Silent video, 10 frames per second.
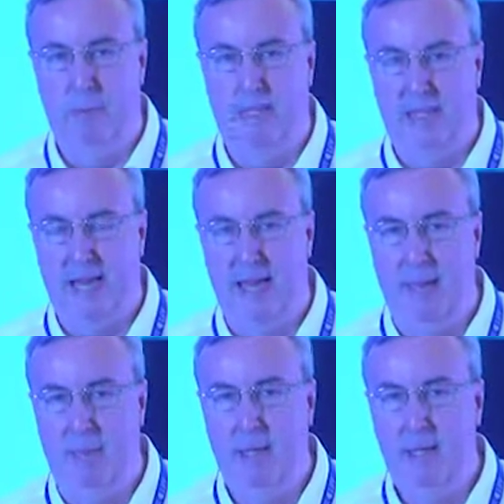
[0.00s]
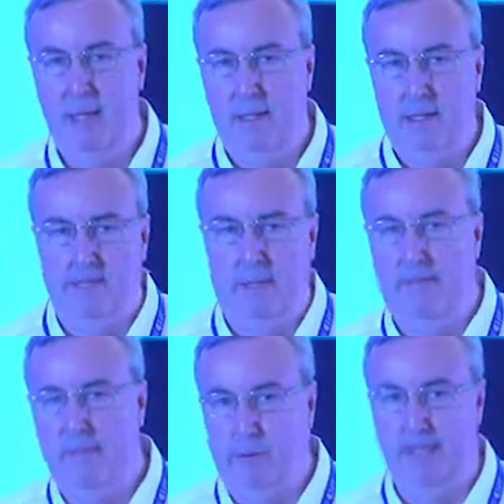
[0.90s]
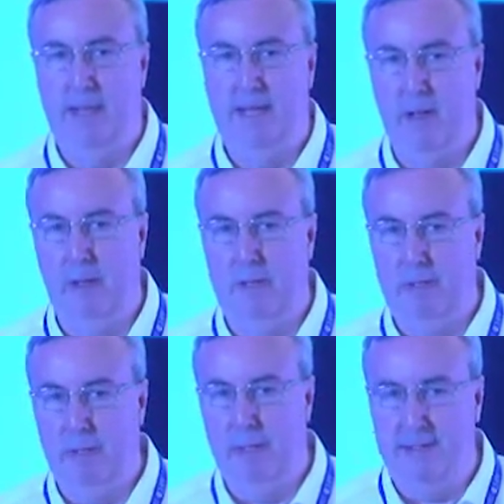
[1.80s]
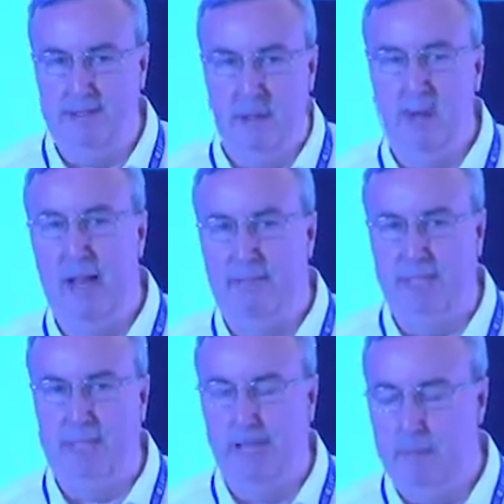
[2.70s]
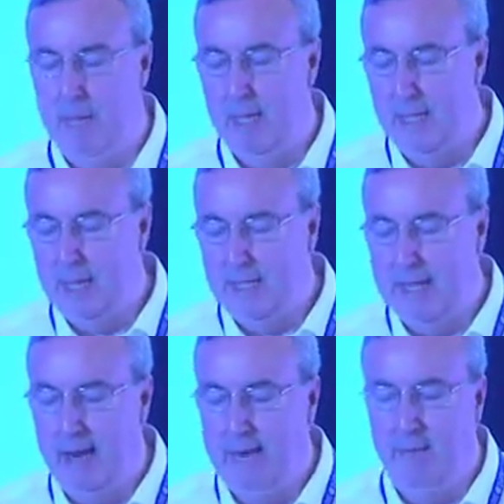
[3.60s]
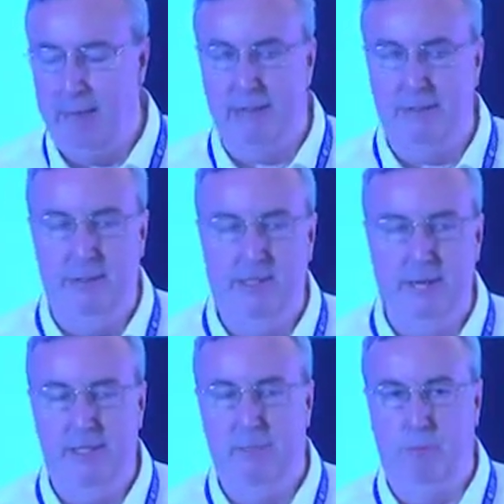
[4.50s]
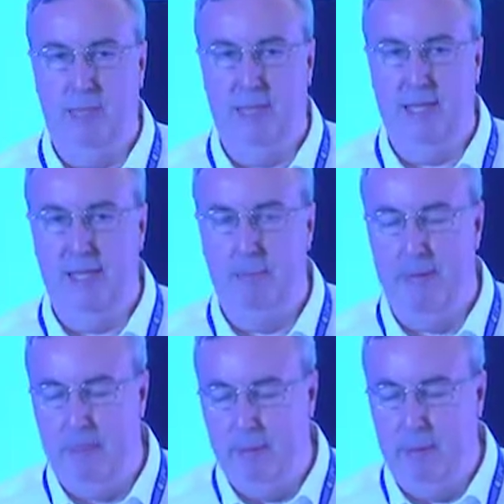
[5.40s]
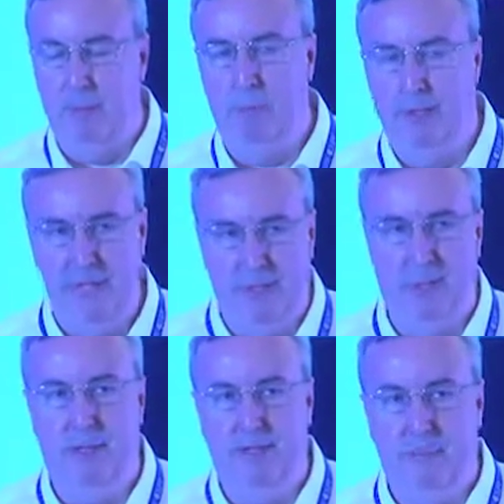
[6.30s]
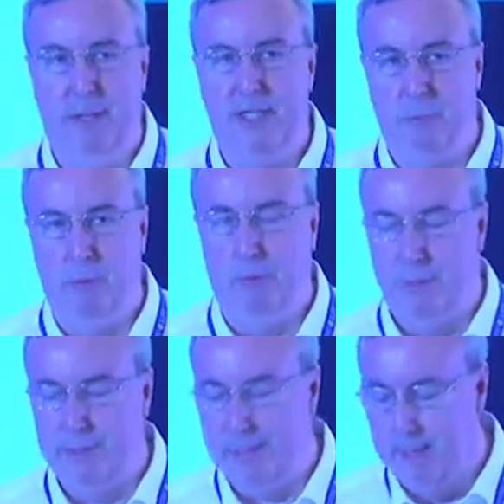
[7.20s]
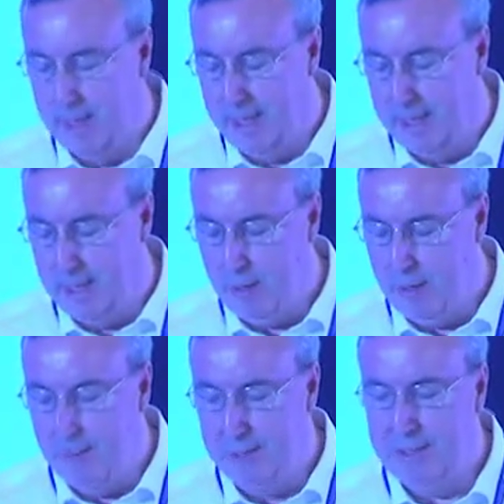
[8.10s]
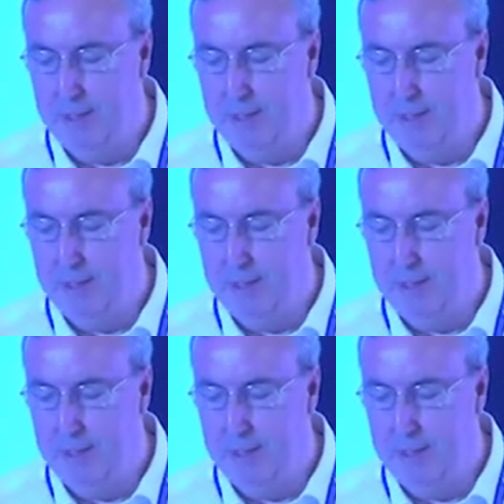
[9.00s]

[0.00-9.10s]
the same. The top 14 economies would in total have the same share of about 2/3 of world GDP, but it would be distributed much more towards the emerging economies.